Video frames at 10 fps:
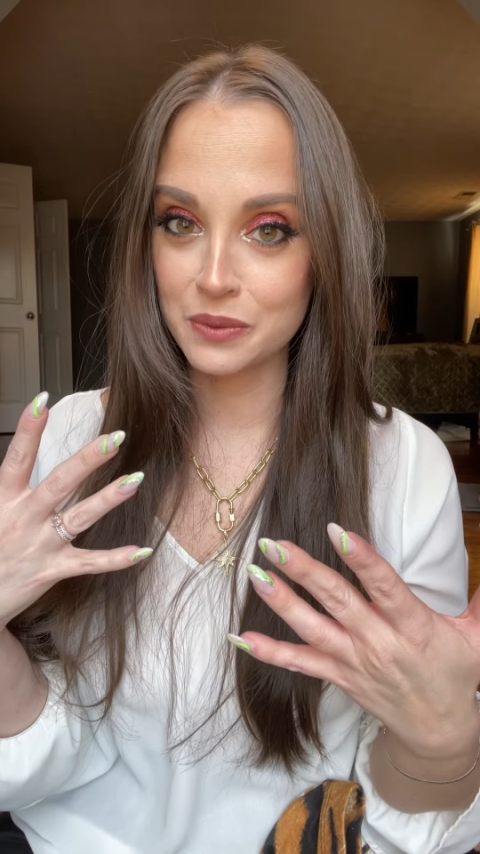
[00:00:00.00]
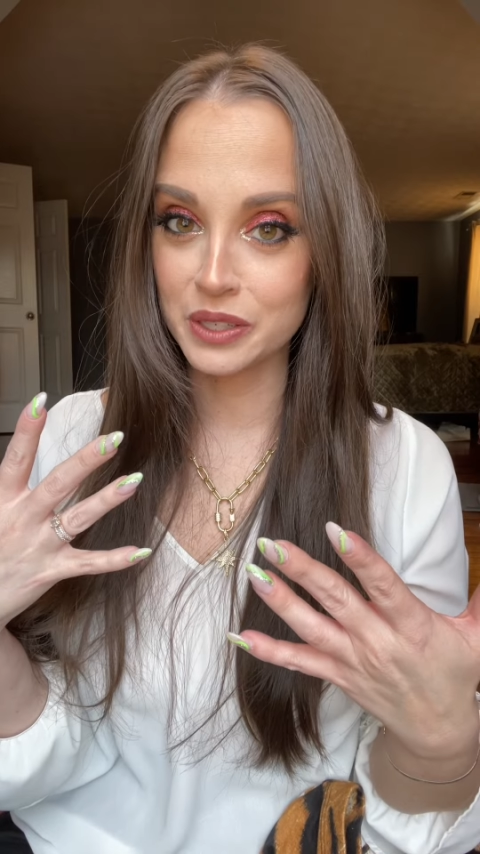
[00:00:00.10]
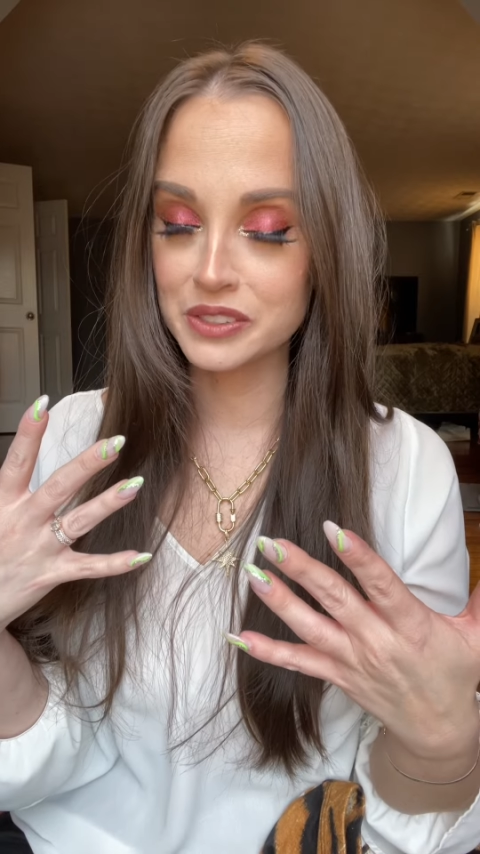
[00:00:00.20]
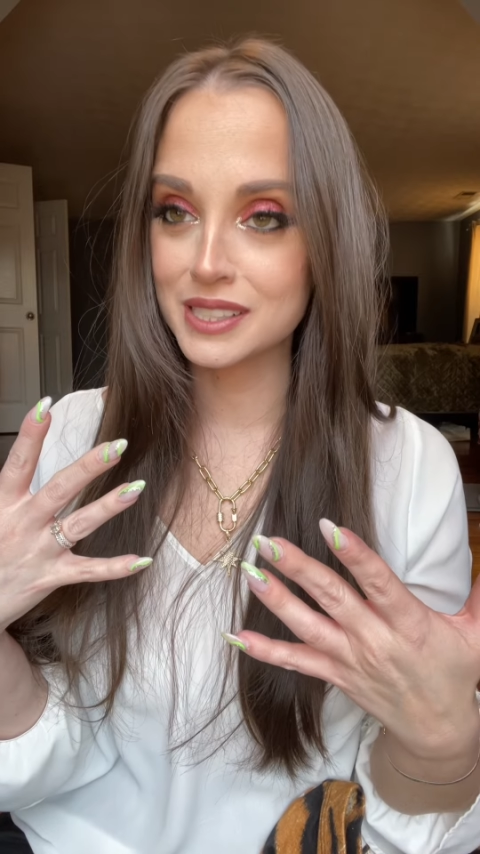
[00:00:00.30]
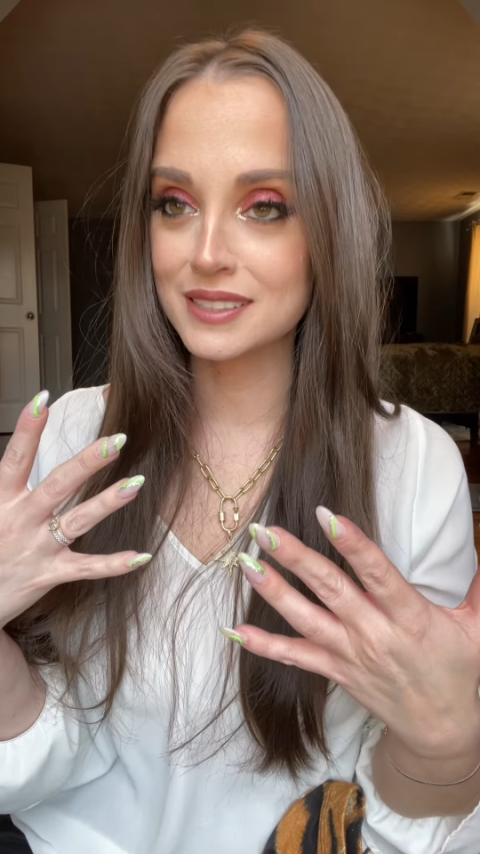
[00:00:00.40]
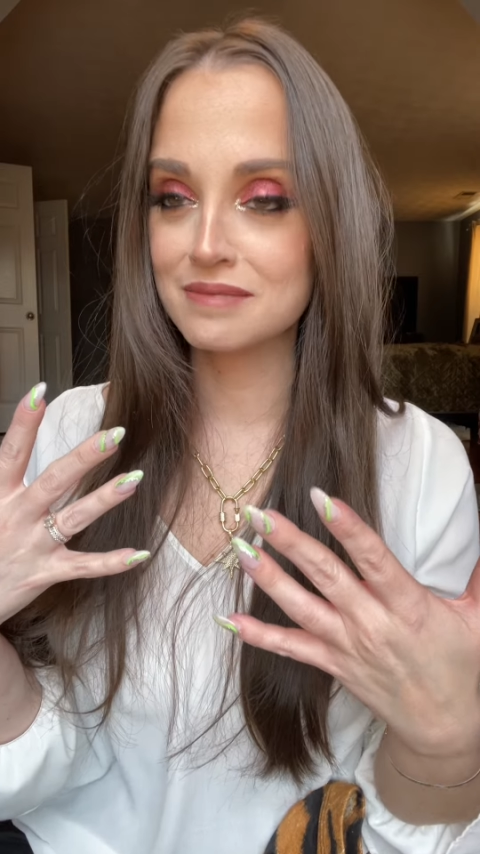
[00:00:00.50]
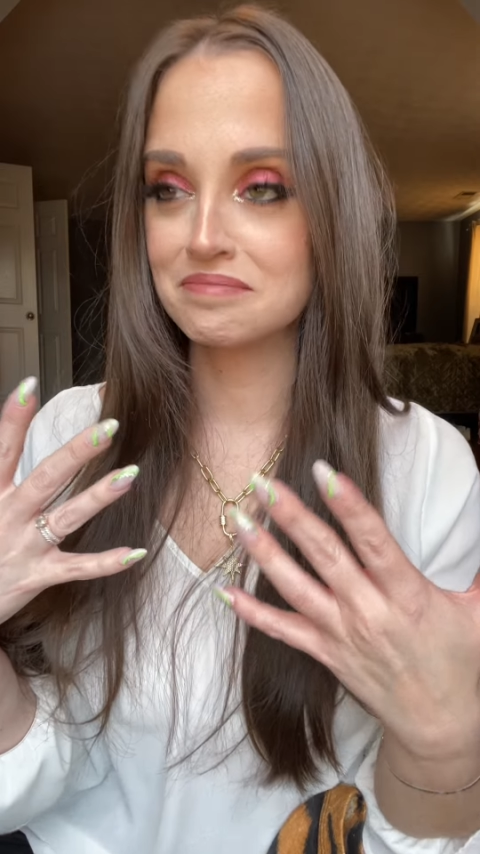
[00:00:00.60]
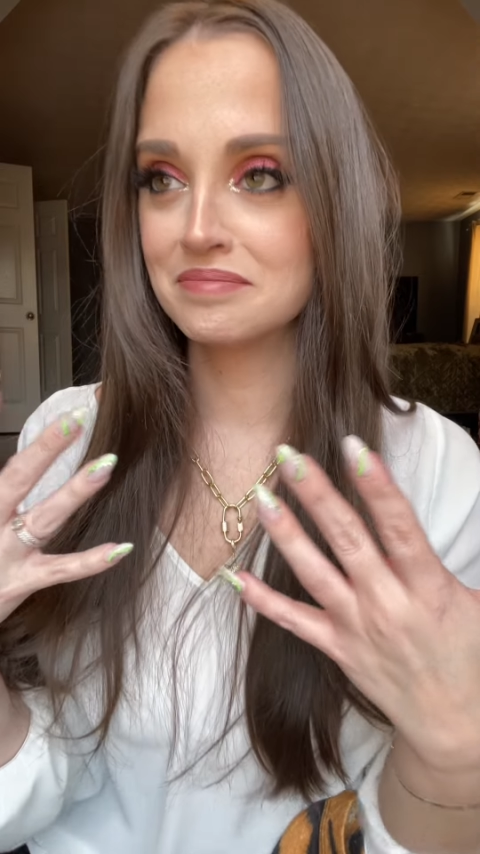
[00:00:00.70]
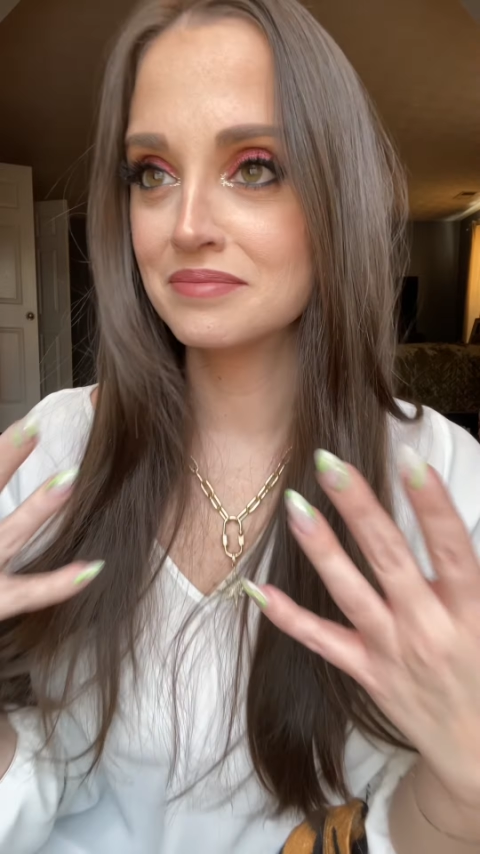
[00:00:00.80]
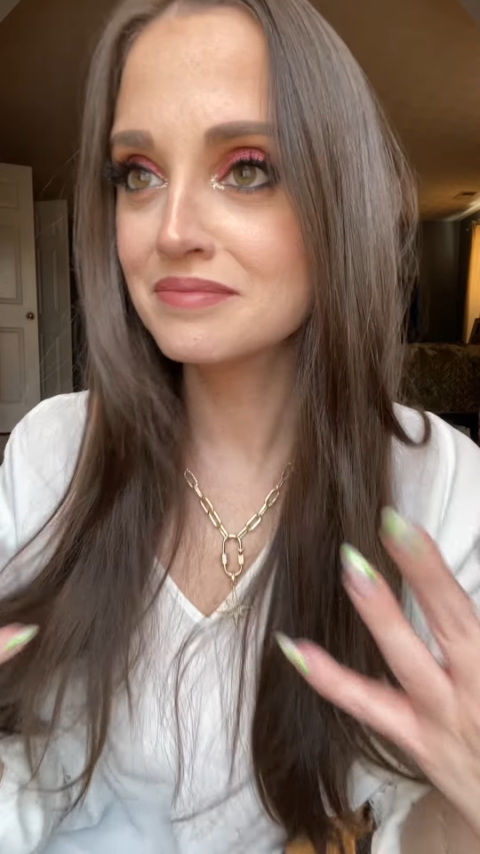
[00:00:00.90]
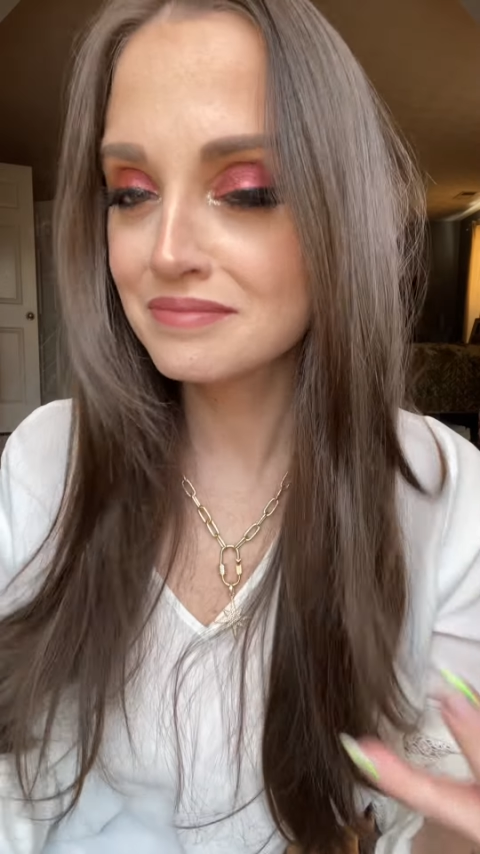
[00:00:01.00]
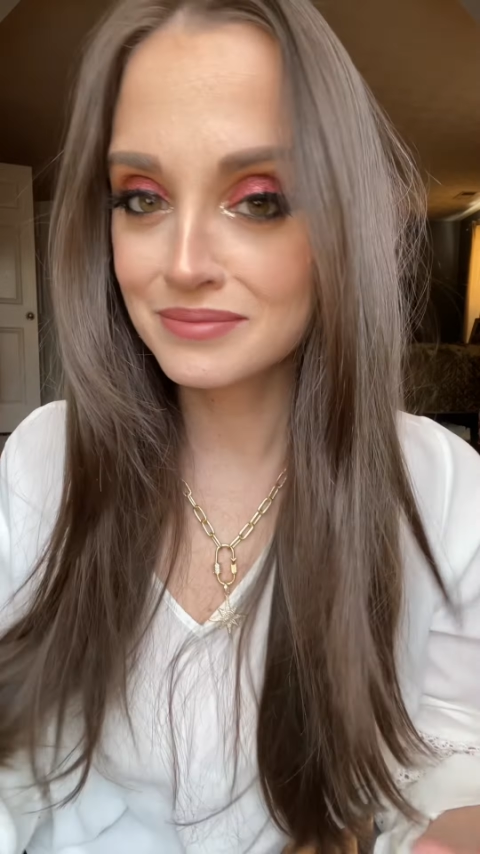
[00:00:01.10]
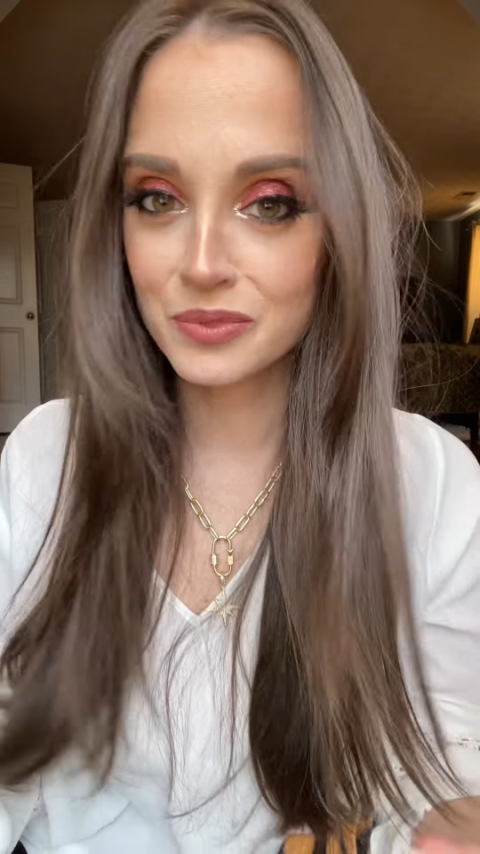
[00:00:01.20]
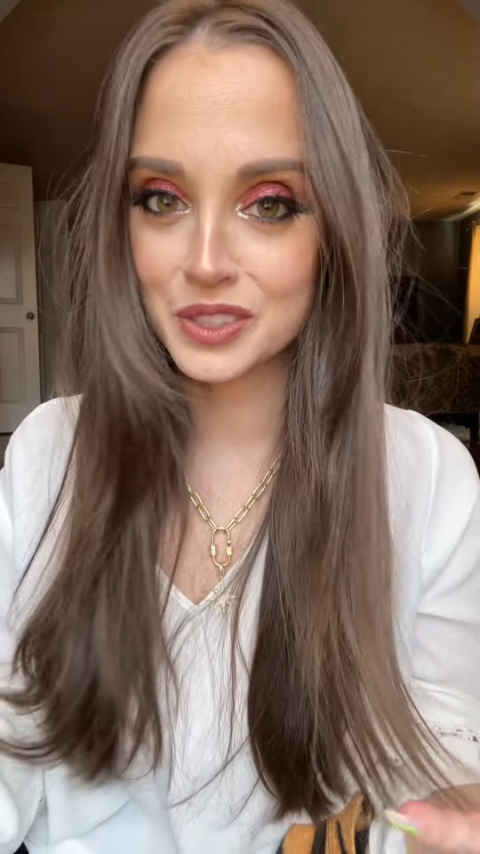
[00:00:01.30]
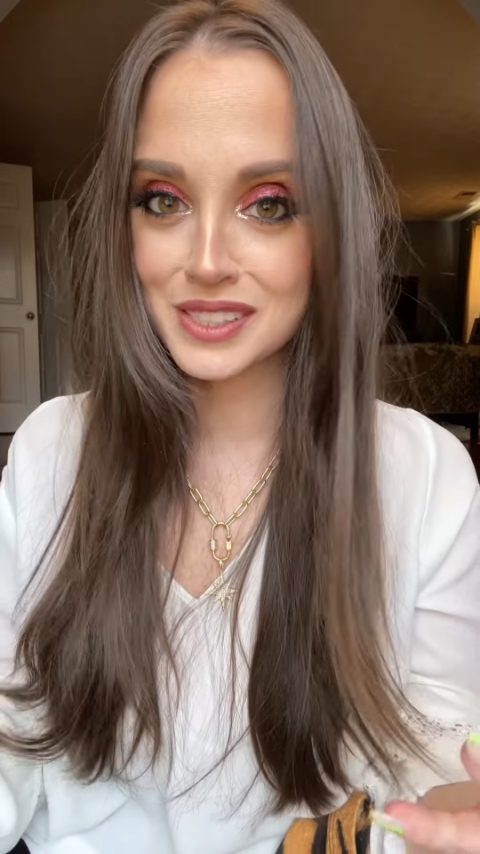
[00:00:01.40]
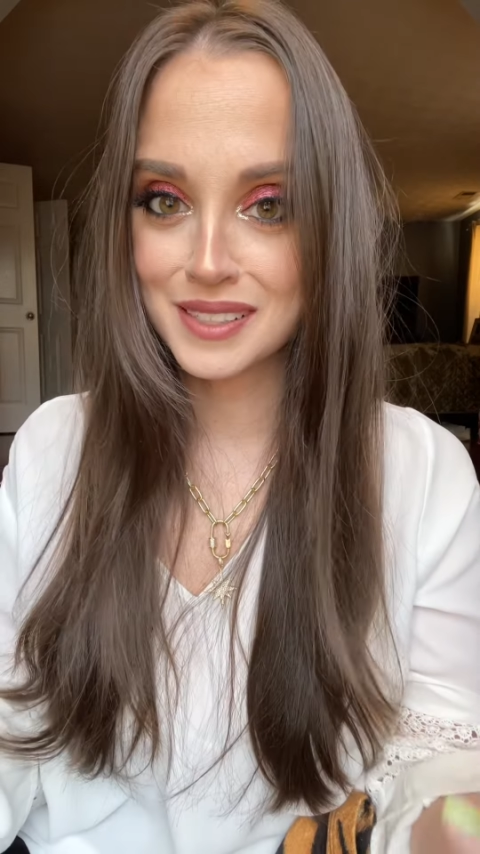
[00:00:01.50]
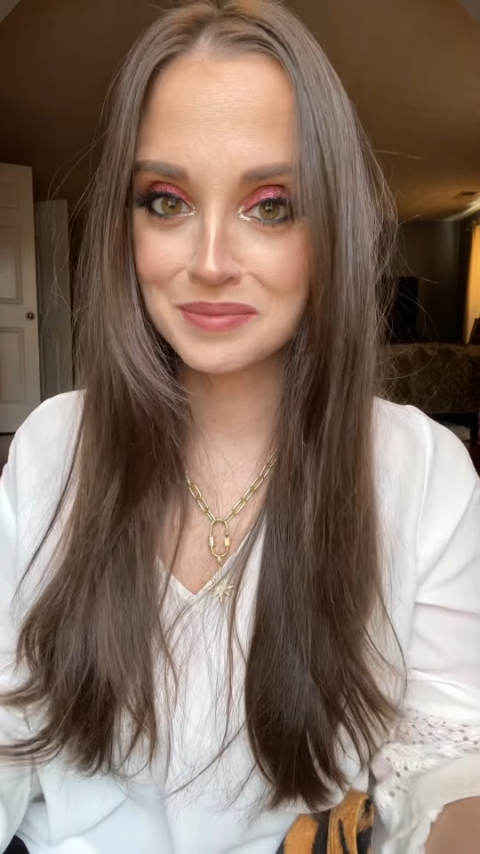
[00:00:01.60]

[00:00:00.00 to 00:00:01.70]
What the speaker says: Wilson. We'll see.